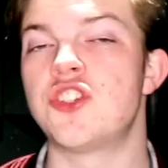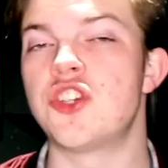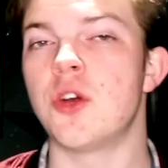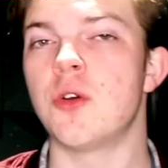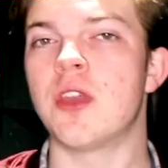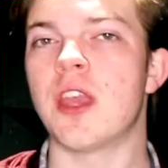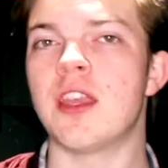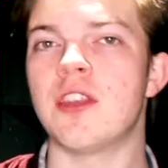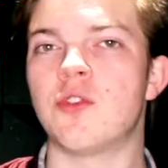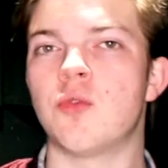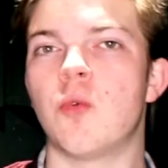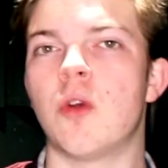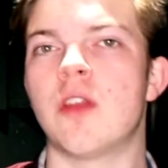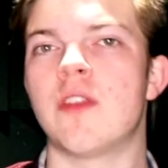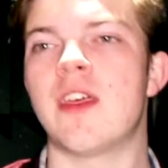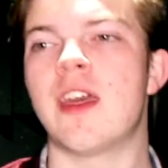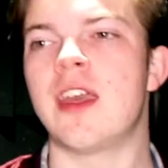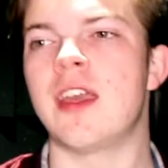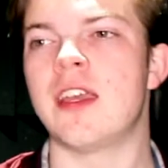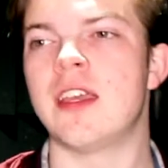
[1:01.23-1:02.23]
showcase where
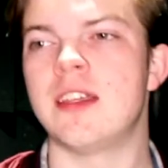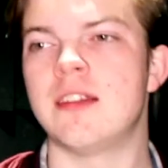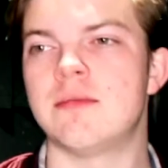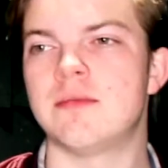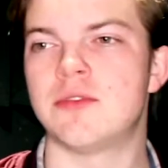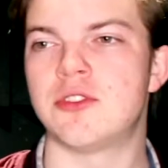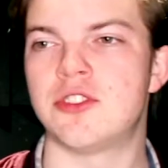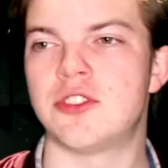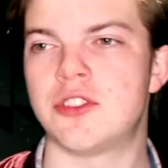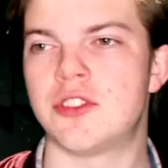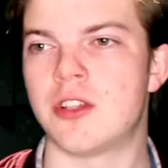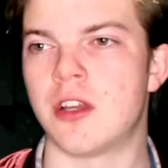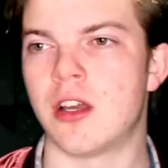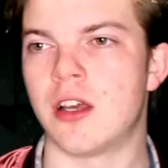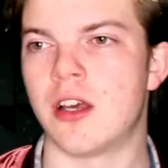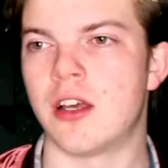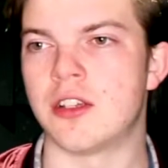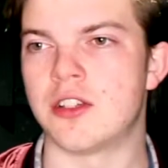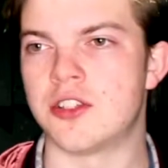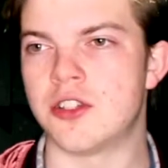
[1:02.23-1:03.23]
they
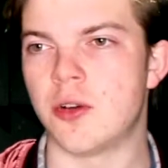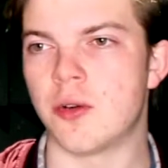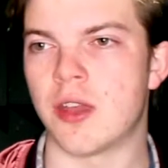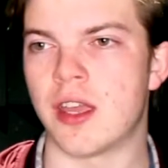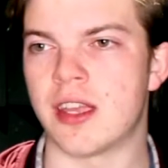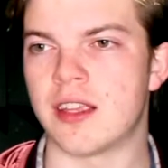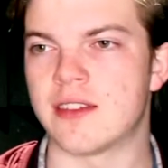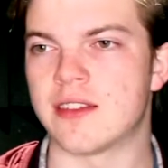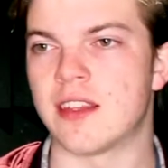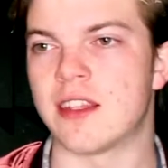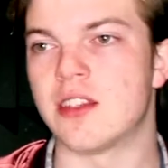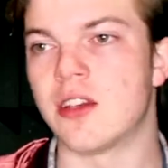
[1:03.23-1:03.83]
they